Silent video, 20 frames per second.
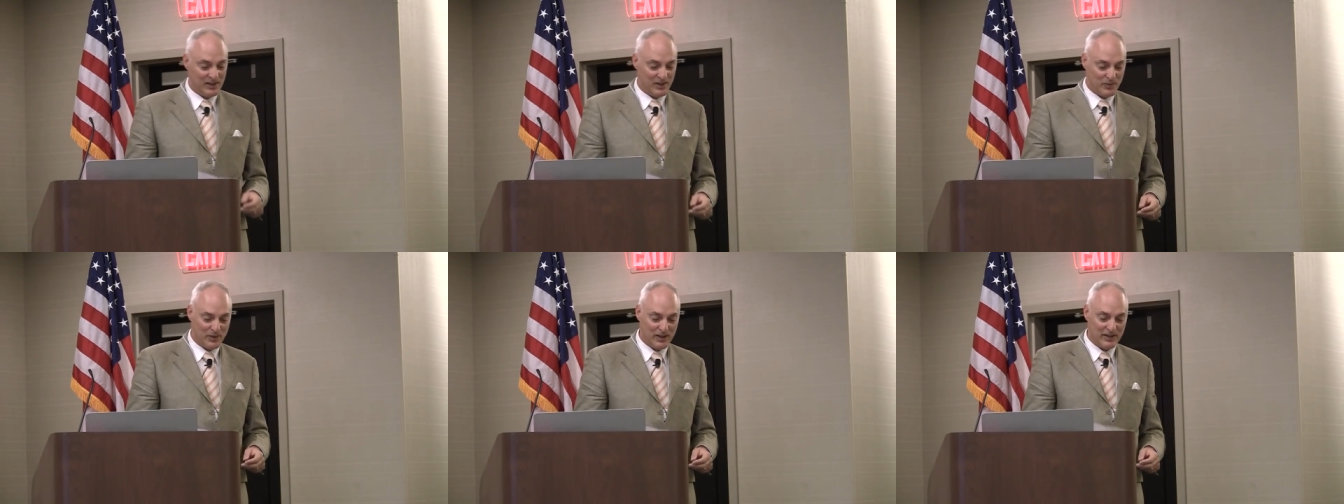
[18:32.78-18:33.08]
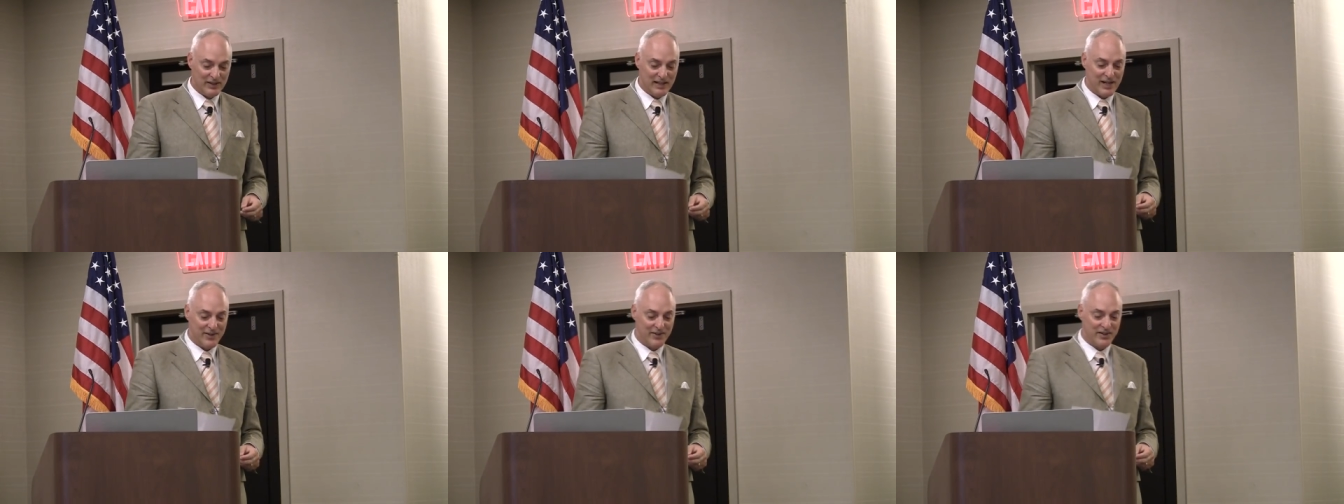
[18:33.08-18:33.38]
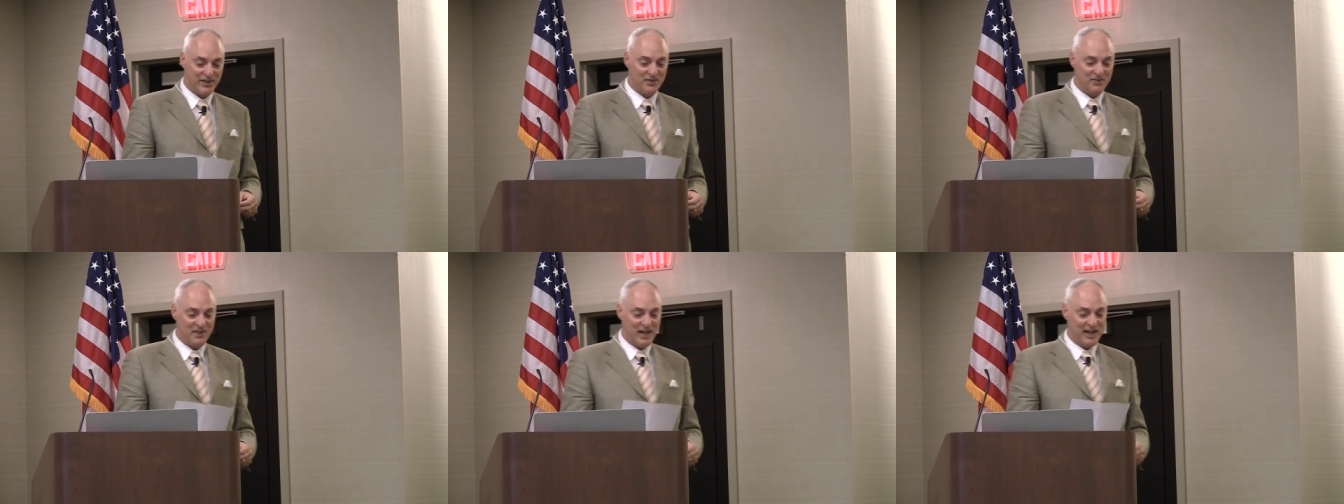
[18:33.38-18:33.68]
Well, Liao
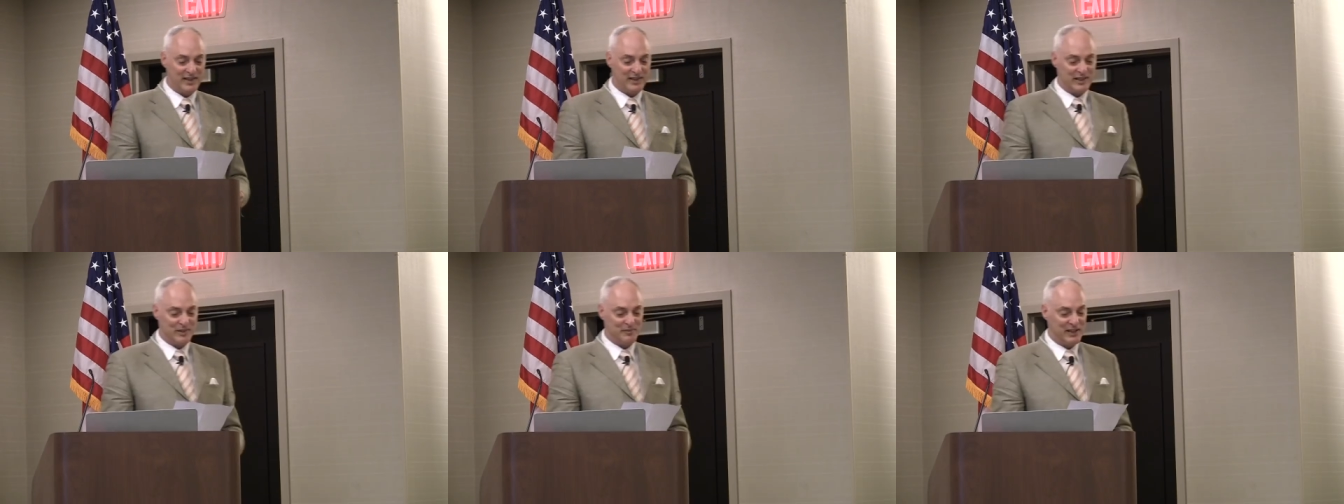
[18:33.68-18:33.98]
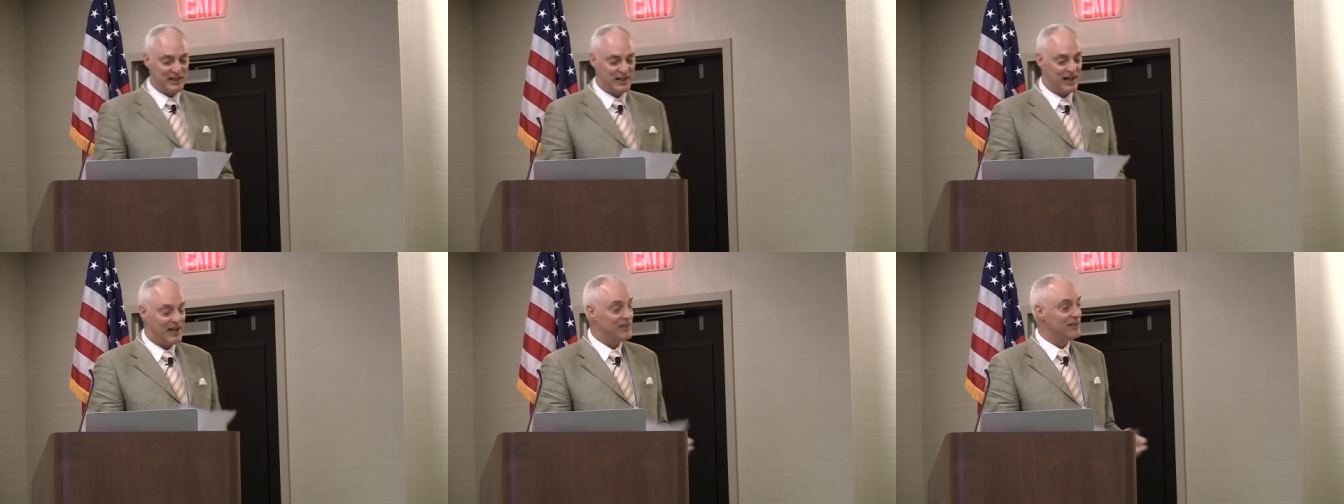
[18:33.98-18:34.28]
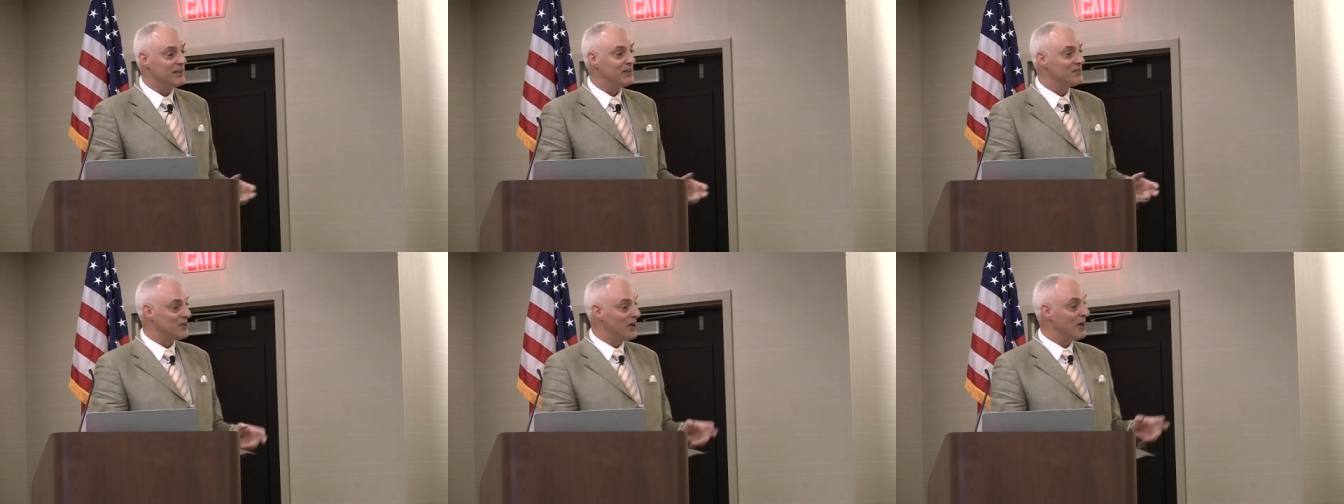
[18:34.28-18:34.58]
and his academic
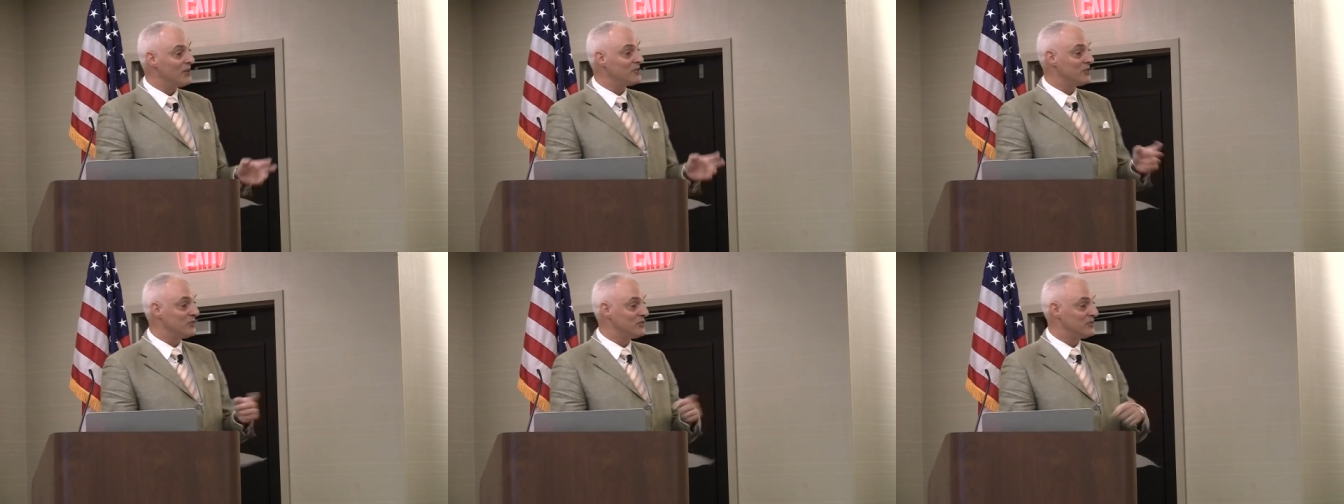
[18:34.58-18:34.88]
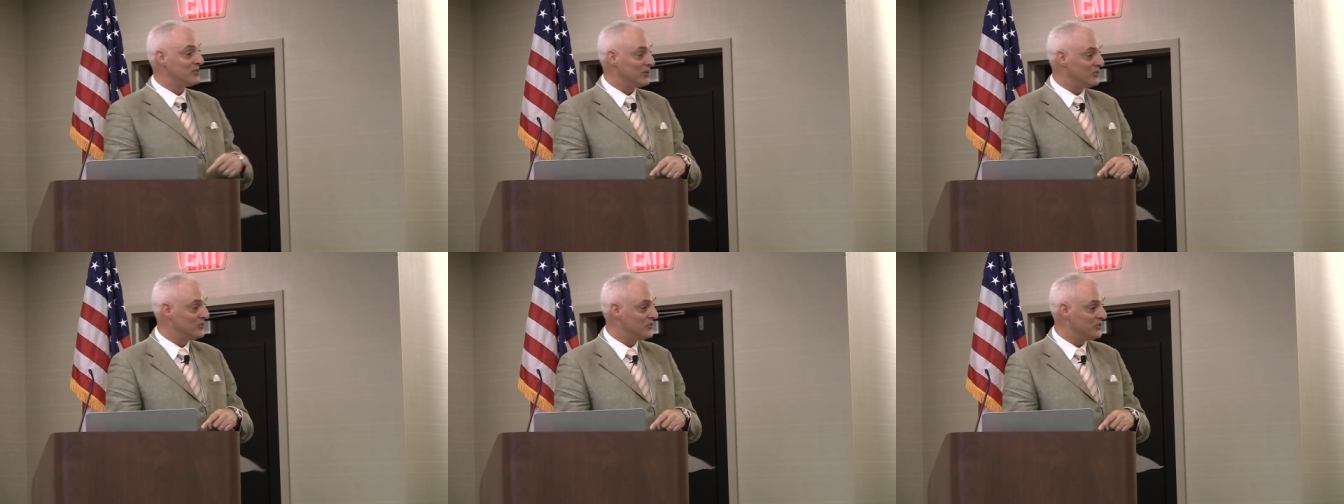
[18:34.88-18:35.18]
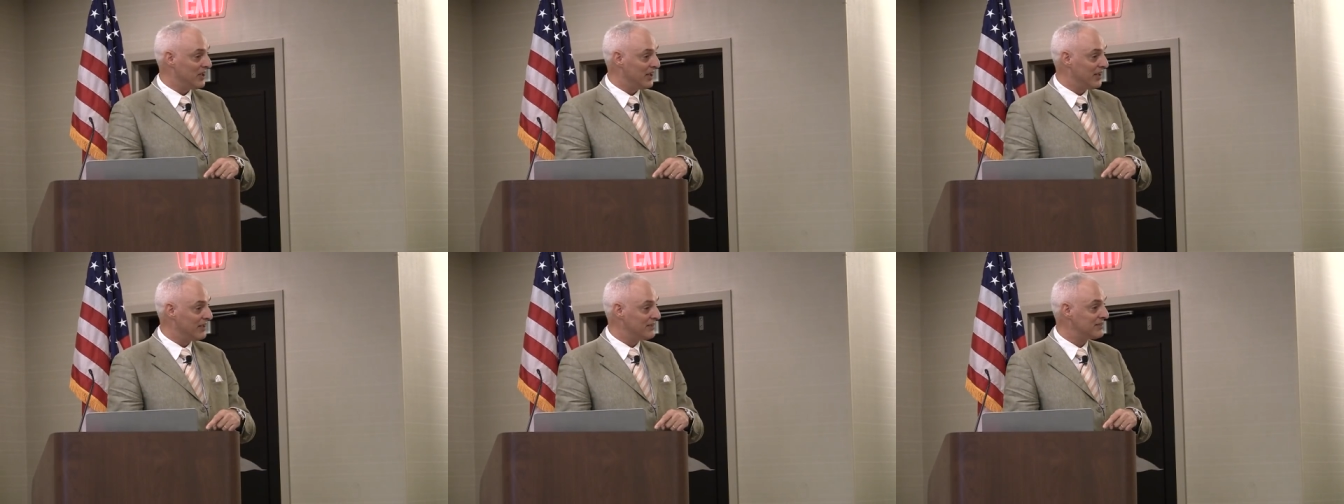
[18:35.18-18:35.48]
colleagues also
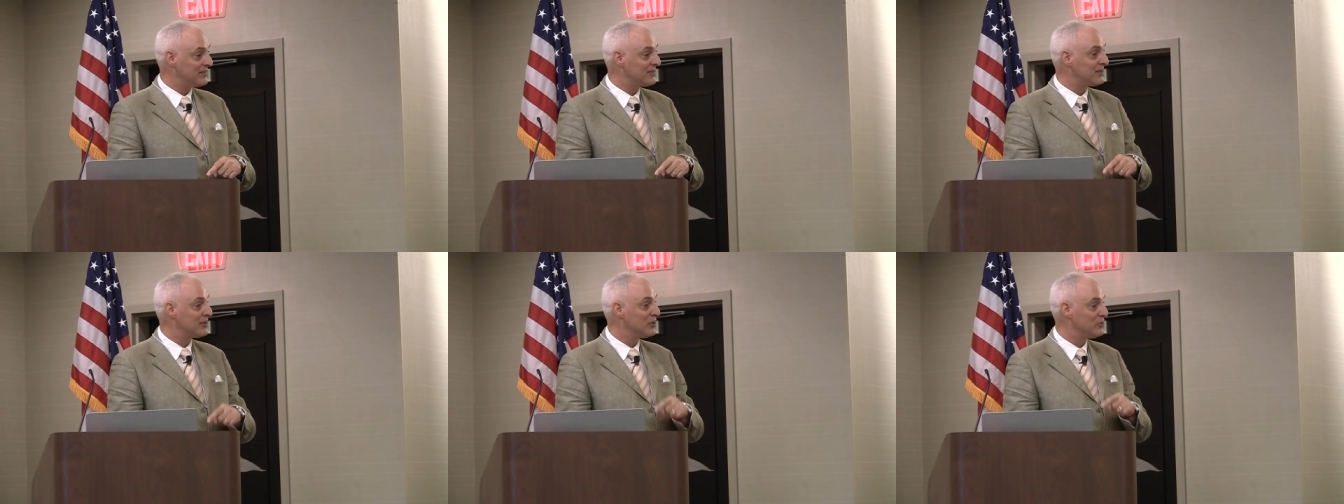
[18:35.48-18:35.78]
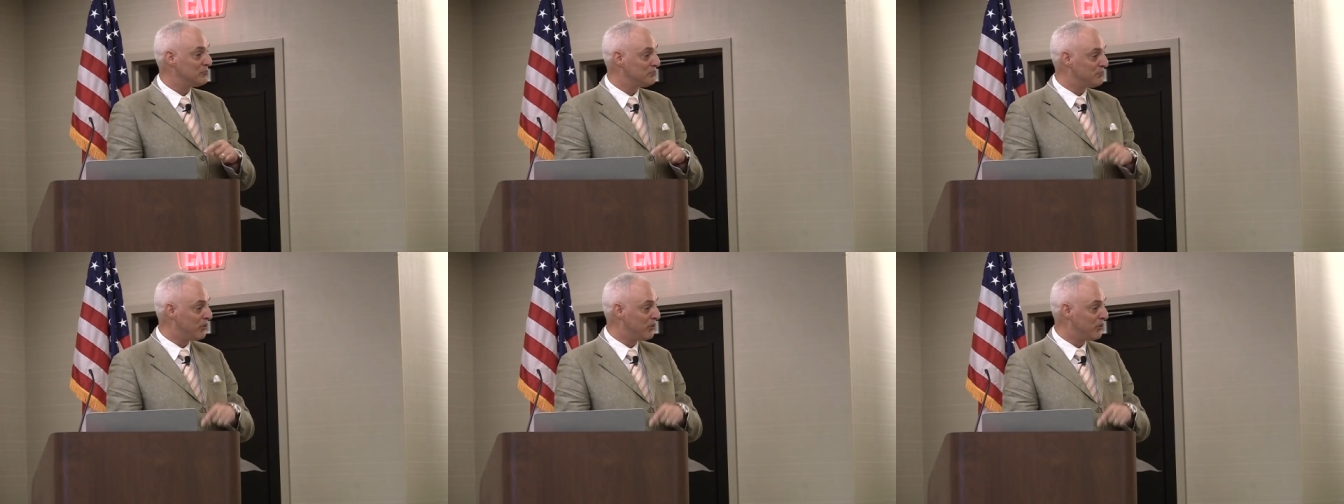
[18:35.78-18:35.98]
suggest